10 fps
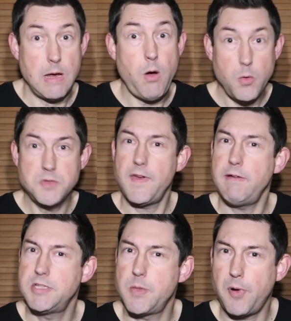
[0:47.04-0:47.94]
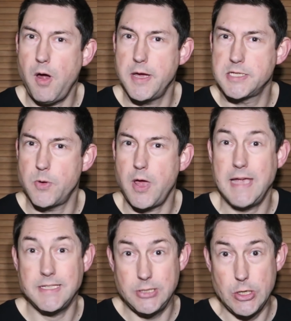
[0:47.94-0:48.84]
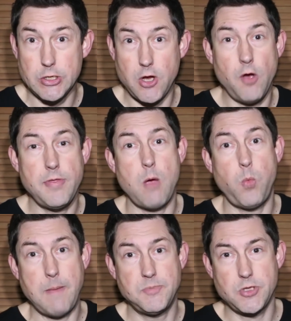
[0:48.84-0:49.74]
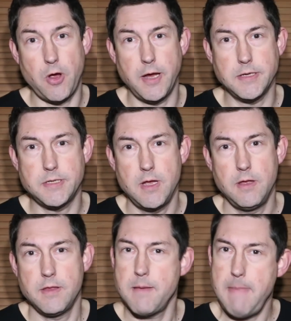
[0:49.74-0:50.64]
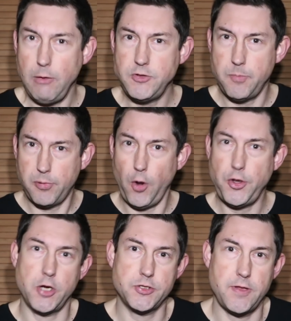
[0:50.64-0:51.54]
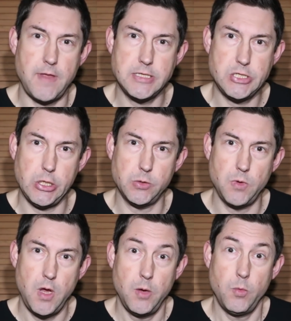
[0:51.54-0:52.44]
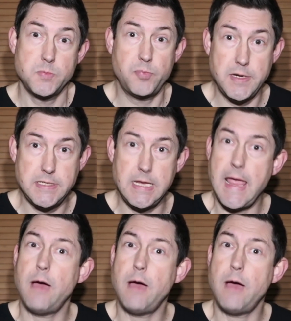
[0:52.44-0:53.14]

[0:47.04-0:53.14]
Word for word: Now, I was very surprised when I had a look on their website. The amount of products that they do was pretty